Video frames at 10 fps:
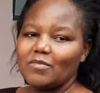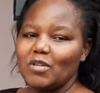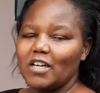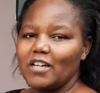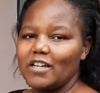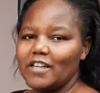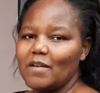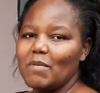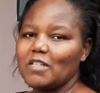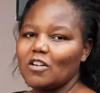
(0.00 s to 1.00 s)
me end here,
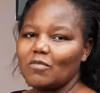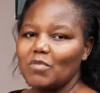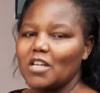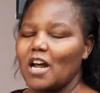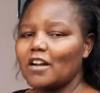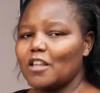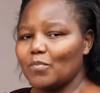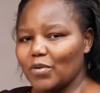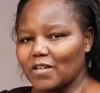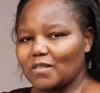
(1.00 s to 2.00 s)
but I'll
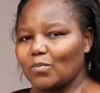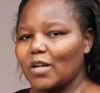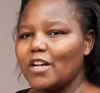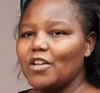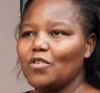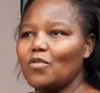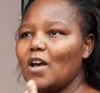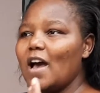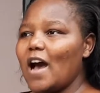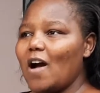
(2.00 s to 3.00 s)
keep explaining you
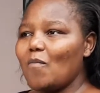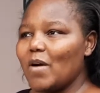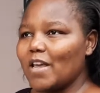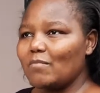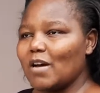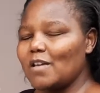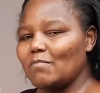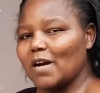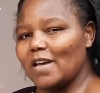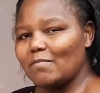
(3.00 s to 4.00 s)
how
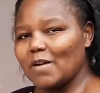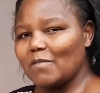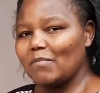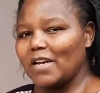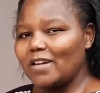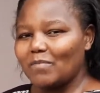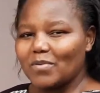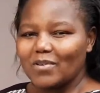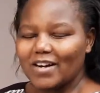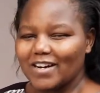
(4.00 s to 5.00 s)
my belly
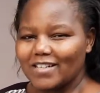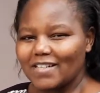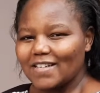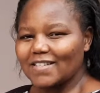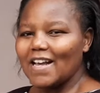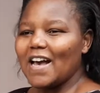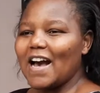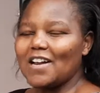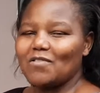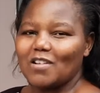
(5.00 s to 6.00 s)
progresses,
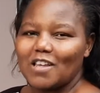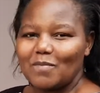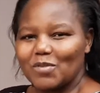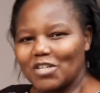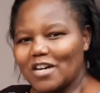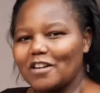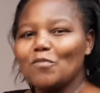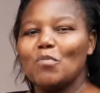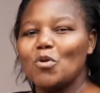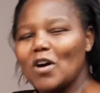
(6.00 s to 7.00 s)
and we'll keep
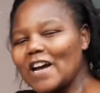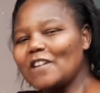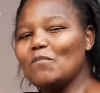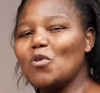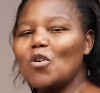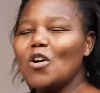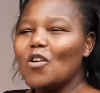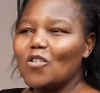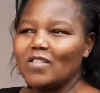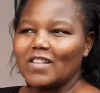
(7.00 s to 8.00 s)
sharing more and more
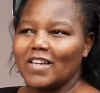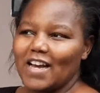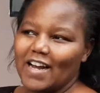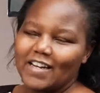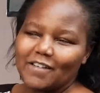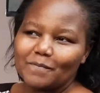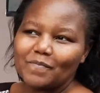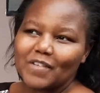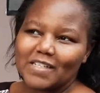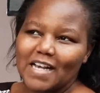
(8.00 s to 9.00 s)
on the early
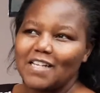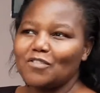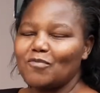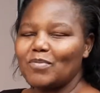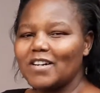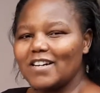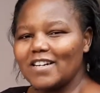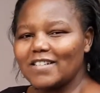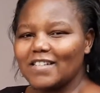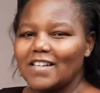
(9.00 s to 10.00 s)
signs of
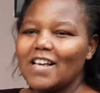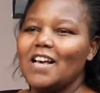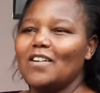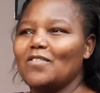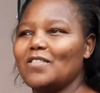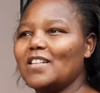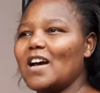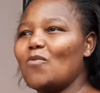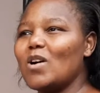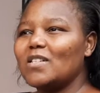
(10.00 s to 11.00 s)
pregnancy, on the,
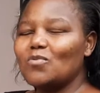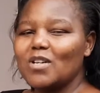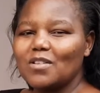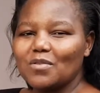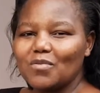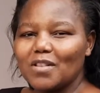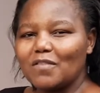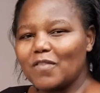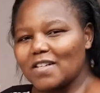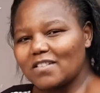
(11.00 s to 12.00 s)
what went through in the
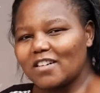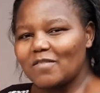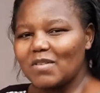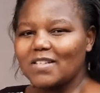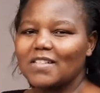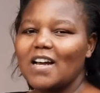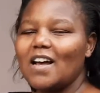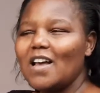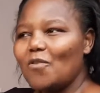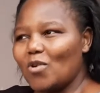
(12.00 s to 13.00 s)
first
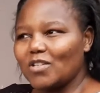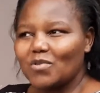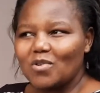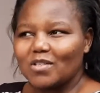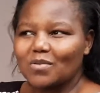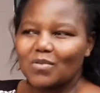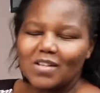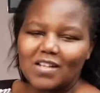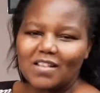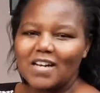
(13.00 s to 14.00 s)
trimester, what goes through in
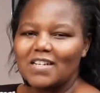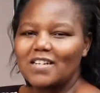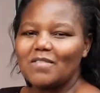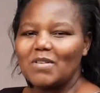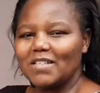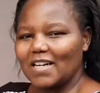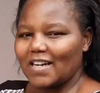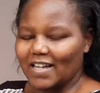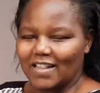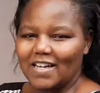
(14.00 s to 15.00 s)
the third trimester,
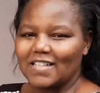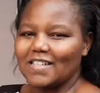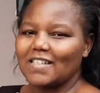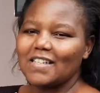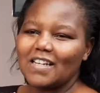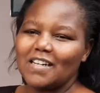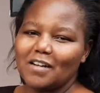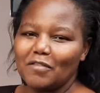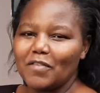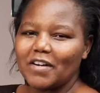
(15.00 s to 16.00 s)
like that until the
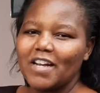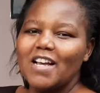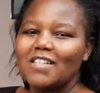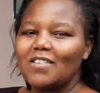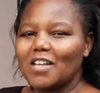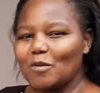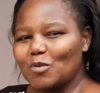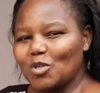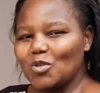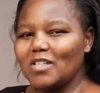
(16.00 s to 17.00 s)
delivery. So keep
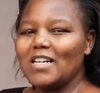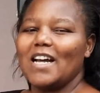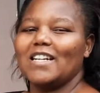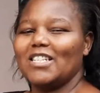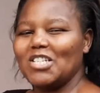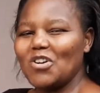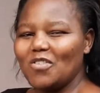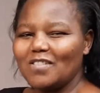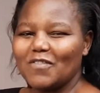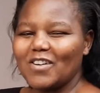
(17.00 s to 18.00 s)
tuned and
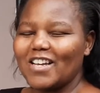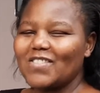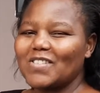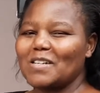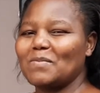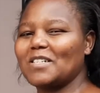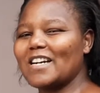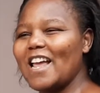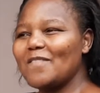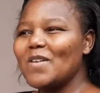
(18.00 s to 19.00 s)
don't forget to
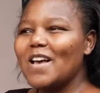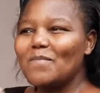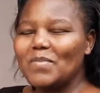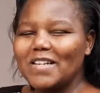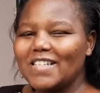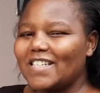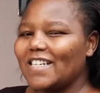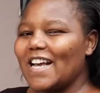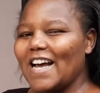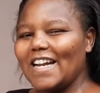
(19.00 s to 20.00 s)
subscribe. Please
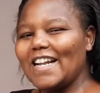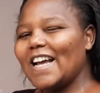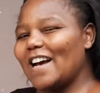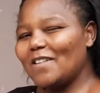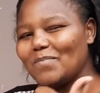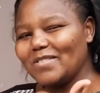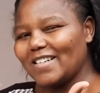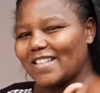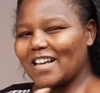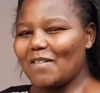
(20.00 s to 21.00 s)
share and like and put a
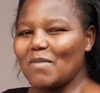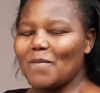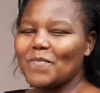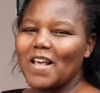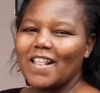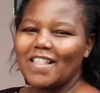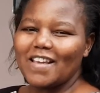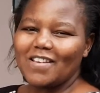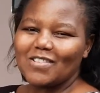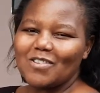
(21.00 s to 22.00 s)
thumb up.
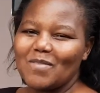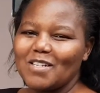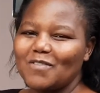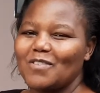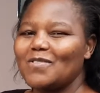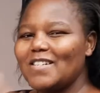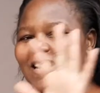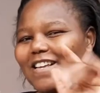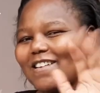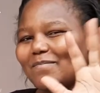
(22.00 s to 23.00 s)
Thank you so much for
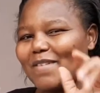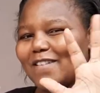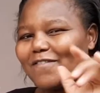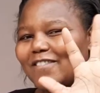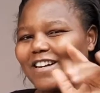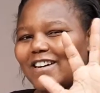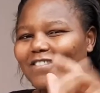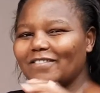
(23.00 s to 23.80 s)
today. Bye for now.